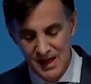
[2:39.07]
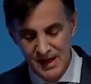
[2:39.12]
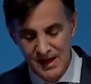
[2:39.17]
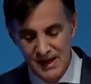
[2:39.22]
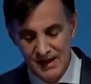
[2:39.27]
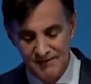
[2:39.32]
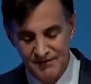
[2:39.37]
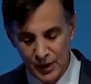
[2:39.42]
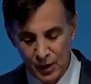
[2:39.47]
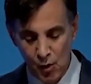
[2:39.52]

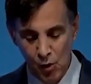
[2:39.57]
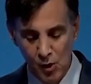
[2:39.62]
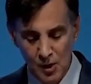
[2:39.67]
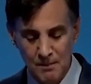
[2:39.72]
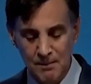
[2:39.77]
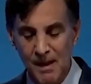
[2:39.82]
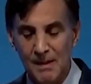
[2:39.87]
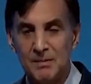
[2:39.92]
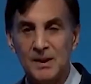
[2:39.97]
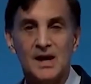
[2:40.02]
If the core
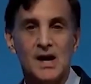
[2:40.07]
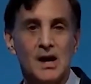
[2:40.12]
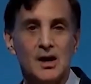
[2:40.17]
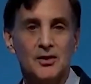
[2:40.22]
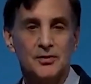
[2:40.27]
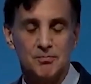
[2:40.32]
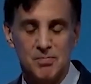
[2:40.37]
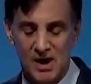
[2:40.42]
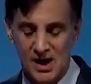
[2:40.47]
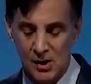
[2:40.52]
public
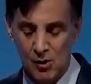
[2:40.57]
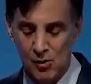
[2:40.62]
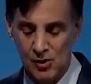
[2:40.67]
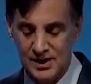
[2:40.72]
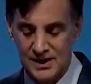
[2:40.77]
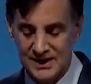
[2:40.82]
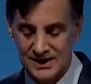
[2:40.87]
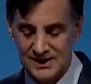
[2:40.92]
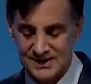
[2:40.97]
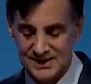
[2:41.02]
health
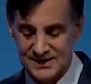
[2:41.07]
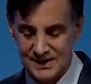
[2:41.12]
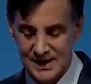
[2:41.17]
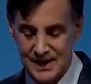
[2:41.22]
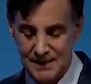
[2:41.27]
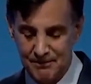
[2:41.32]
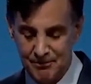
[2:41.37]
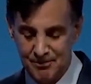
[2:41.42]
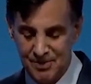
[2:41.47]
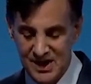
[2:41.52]
priorities
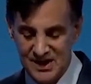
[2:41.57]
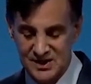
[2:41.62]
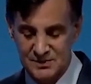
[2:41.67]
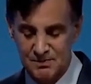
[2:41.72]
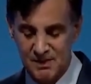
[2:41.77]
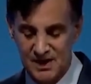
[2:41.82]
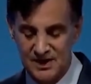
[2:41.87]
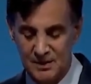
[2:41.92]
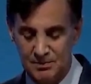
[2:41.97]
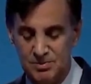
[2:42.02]
embraced
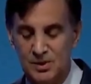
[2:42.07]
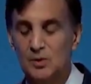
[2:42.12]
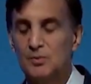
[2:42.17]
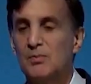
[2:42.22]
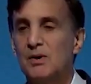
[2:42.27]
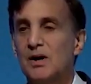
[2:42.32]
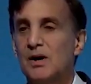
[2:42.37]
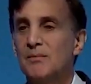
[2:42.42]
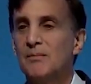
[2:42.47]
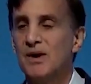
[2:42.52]
by the
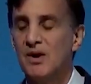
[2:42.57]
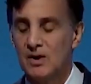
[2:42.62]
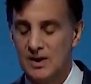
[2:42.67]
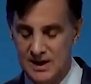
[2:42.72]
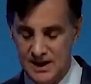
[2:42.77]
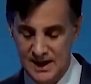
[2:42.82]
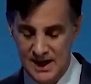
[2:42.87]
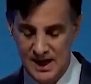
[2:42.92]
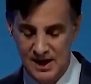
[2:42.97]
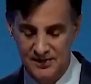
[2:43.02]
Bloomberg
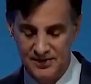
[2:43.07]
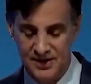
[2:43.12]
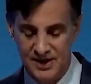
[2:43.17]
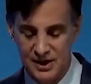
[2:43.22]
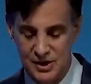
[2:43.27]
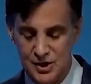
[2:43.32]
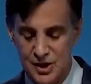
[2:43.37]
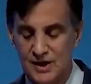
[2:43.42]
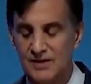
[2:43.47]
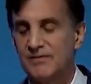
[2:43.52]
American Health
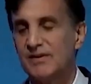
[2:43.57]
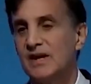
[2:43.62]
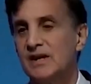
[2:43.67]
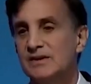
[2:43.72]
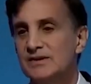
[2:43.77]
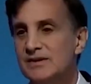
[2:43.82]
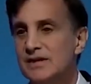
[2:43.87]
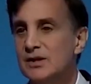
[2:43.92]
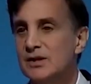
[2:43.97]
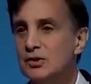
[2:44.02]
Initiative
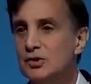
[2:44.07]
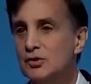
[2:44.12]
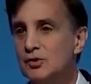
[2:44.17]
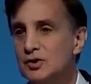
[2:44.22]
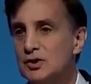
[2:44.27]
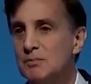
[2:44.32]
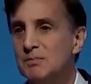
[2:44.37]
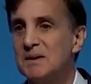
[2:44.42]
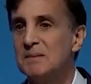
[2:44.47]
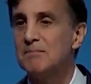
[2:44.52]
continue
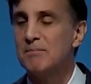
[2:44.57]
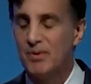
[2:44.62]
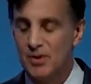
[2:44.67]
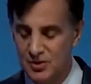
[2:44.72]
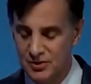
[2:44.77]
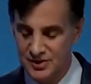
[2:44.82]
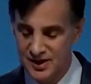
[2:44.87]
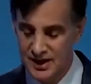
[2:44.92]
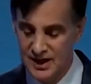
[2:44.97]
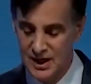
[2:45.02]
to be
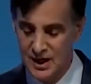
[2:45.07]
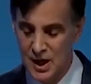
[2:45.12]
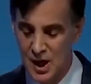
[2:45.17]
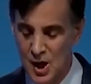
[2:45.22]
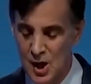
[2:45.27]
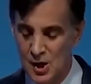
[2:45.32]
pertinent,